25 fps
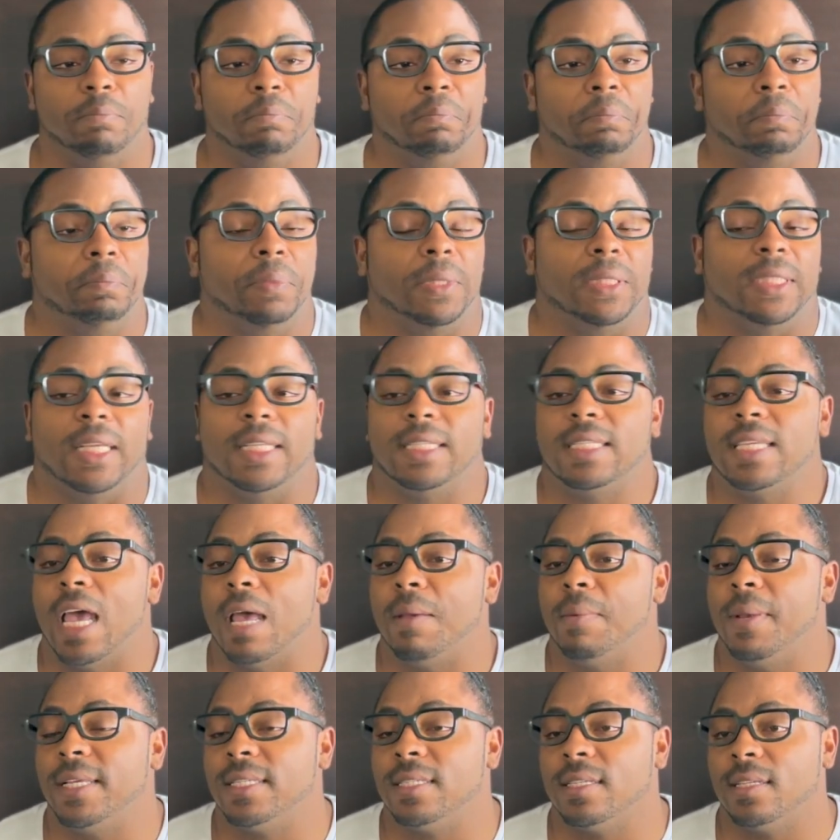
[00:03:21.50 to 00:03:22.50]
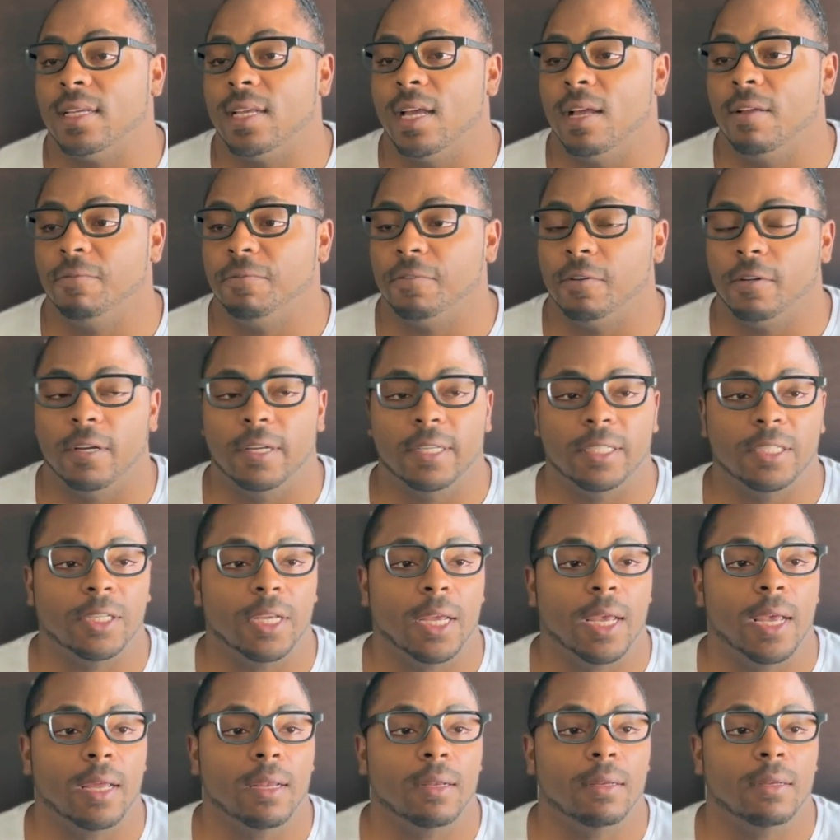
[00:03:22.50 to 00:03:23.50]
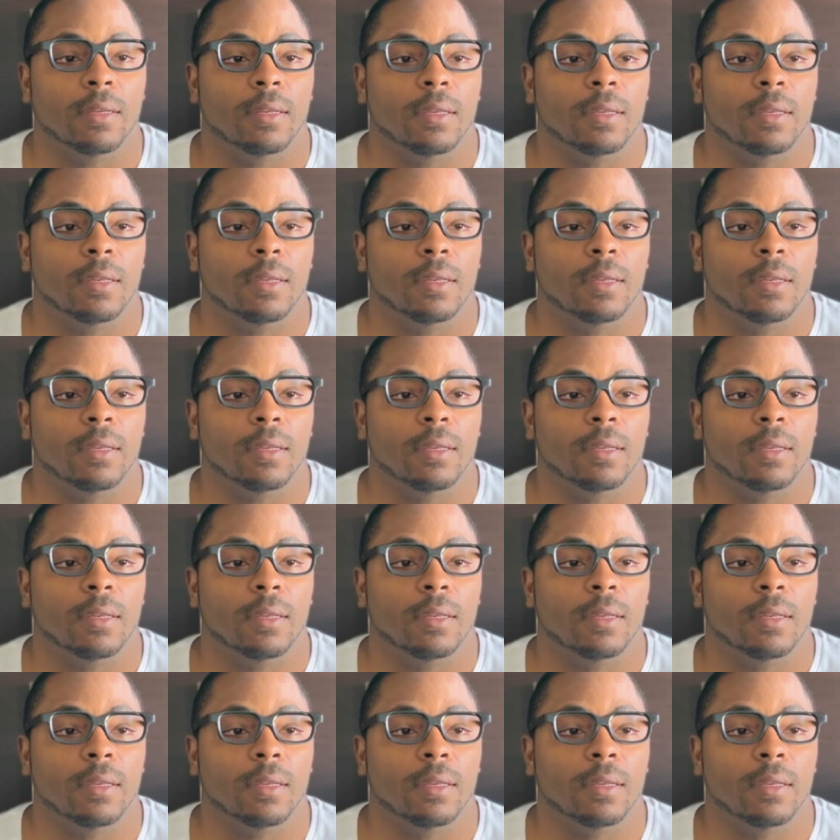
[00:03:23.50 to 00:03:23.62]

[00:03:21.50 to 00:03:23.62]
But that time hasn't come for us yet.